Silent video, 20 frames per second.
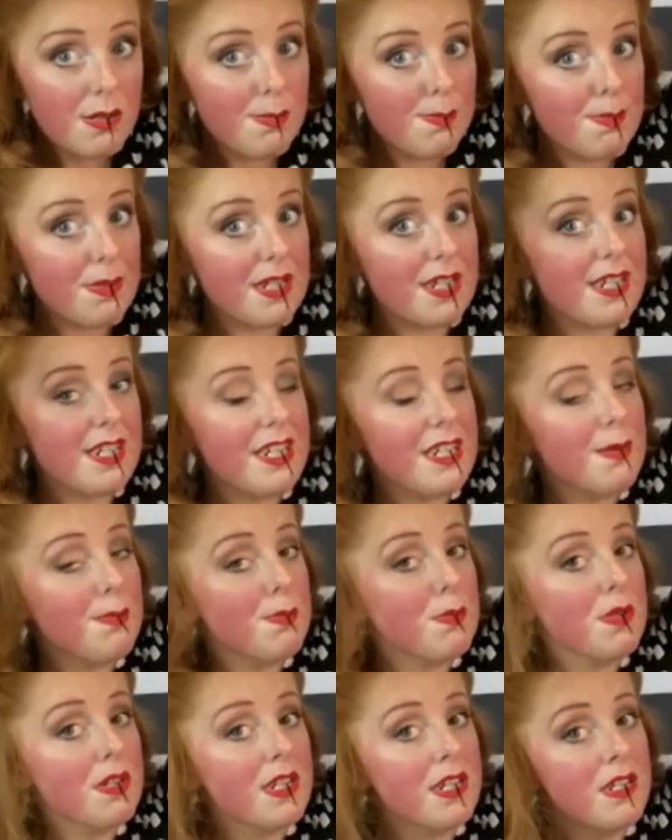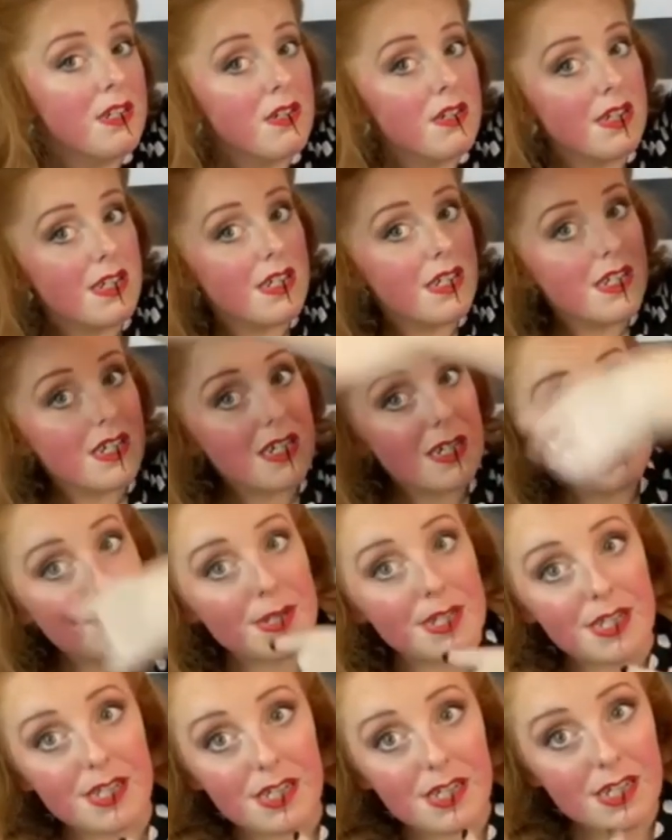But I have more hair on this side of my
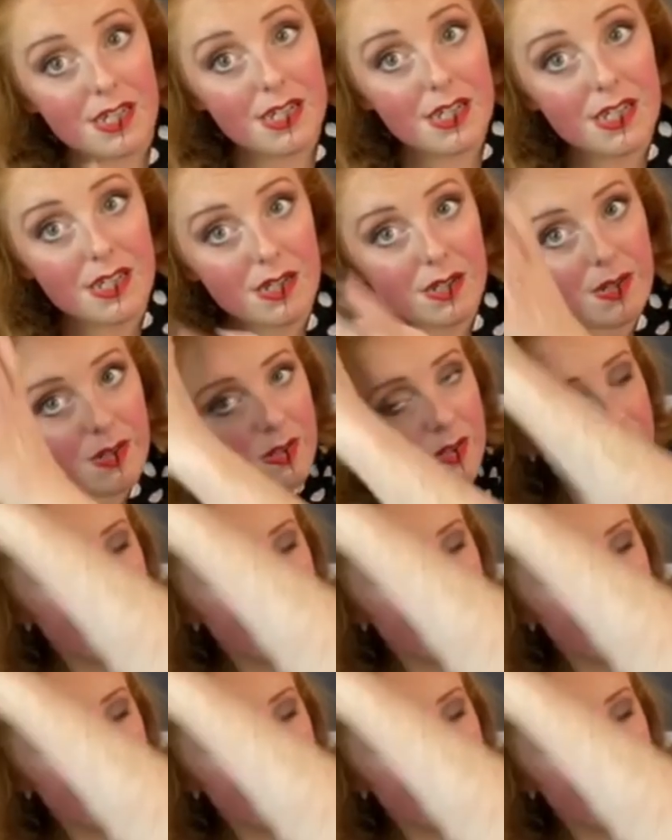head, so